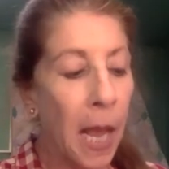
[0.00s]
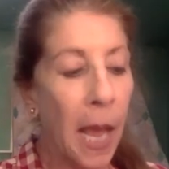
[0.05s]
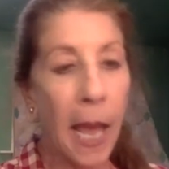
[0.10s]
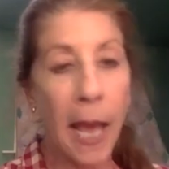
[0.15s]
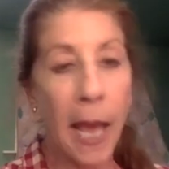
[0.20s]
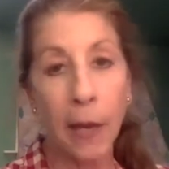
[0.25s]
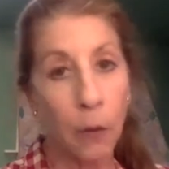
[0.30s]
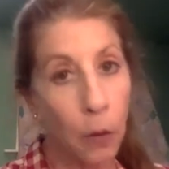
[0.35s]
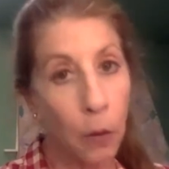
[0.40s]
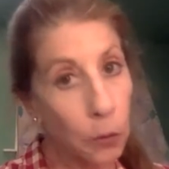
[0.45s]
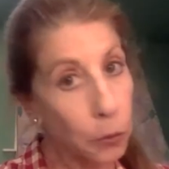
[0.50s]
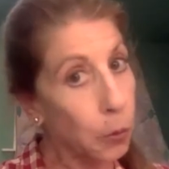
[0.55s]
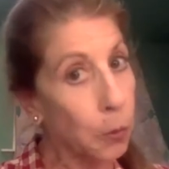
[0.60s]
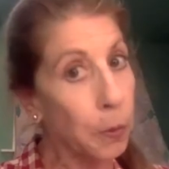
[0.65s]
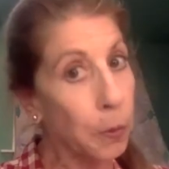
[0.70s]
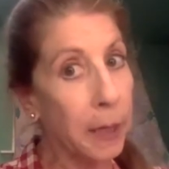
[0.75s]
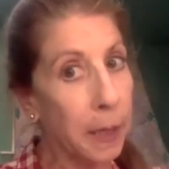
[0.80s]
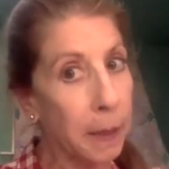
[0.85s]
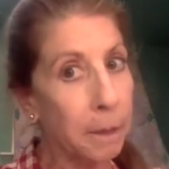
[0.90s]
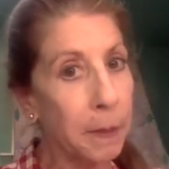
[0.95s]
And also
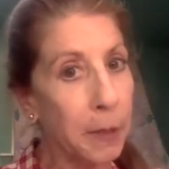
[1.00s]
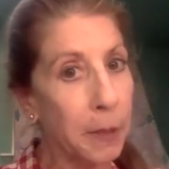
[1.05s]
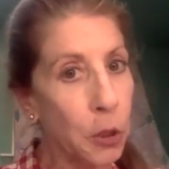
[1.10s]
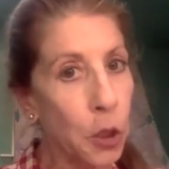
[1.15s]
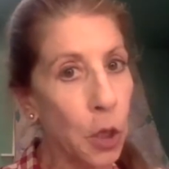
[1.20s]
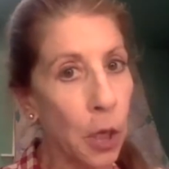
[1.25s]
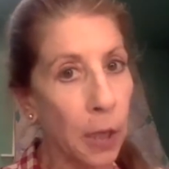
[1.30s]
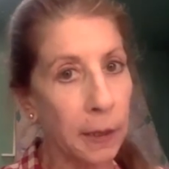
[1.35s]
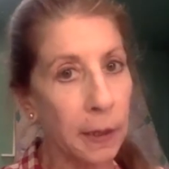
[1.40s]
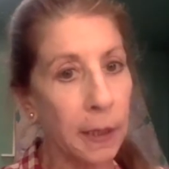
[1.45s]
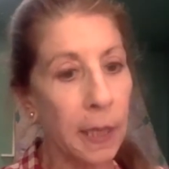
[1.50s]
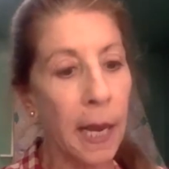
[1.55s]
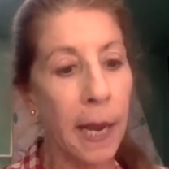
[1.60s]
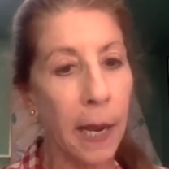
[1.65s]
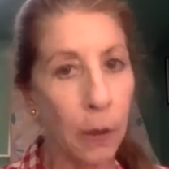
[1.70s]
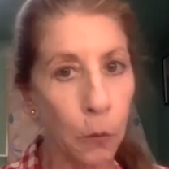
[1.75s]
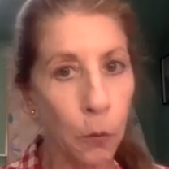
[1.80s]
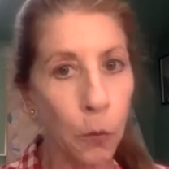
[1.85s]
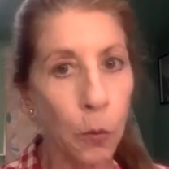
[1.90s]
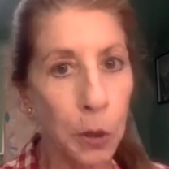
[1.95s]
it can be shut
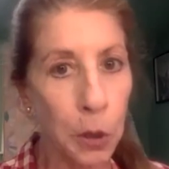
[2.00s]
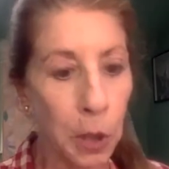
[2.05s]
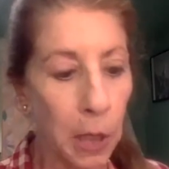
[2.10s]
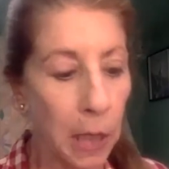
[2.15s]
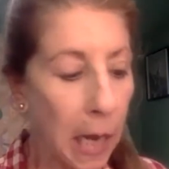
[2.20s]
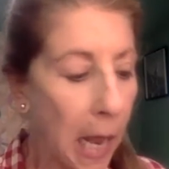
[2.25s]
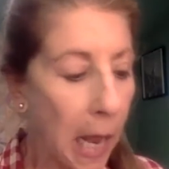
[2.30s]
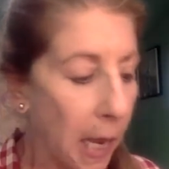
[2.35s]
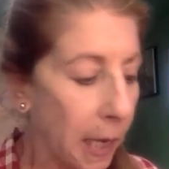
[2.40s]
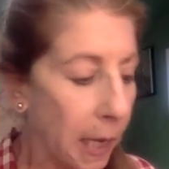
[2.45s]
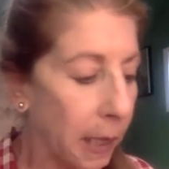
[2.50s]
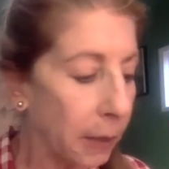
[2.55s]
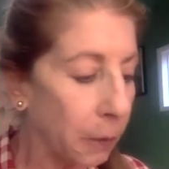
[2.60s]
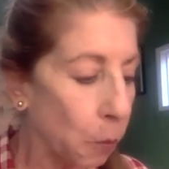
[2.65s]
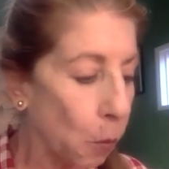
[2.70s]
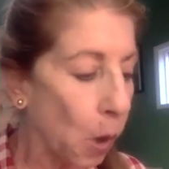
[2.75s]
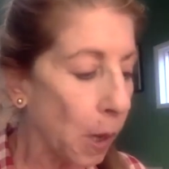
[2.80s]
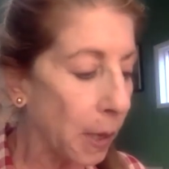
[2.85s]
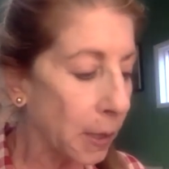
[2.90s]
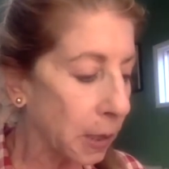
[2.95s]
down, which it
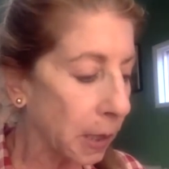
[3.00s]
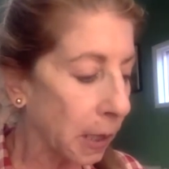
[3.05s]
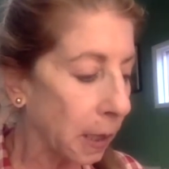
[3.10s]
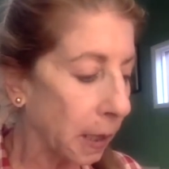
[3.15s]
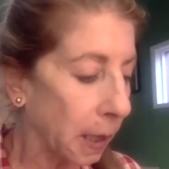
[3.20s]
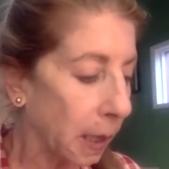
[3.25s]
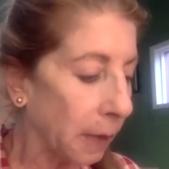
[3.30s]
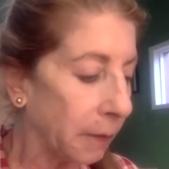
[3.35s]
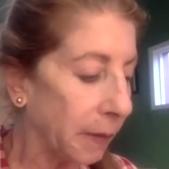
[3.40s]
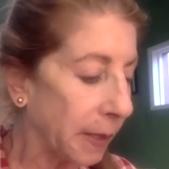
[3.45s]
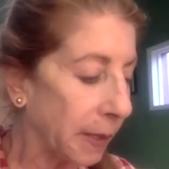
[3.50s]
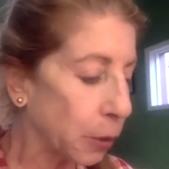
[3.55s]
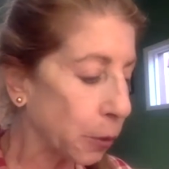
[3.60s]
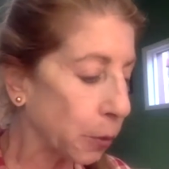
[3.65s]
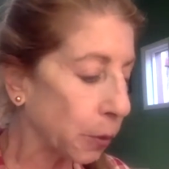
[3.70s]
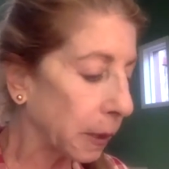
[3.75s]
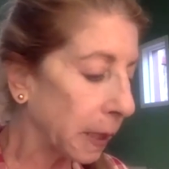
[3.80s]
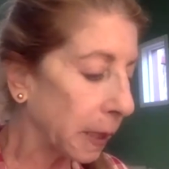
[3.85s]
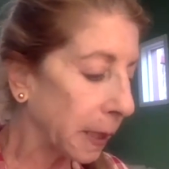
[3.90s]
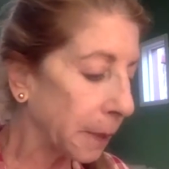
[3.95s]
was
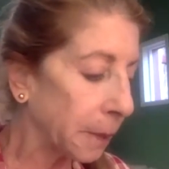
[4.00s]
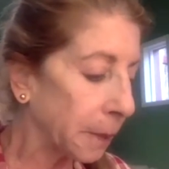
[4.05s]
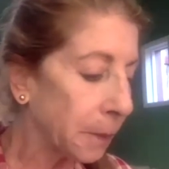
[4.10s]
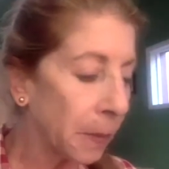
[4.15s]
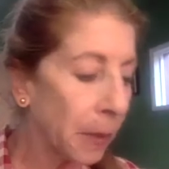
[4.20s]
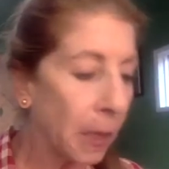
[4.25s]
eventually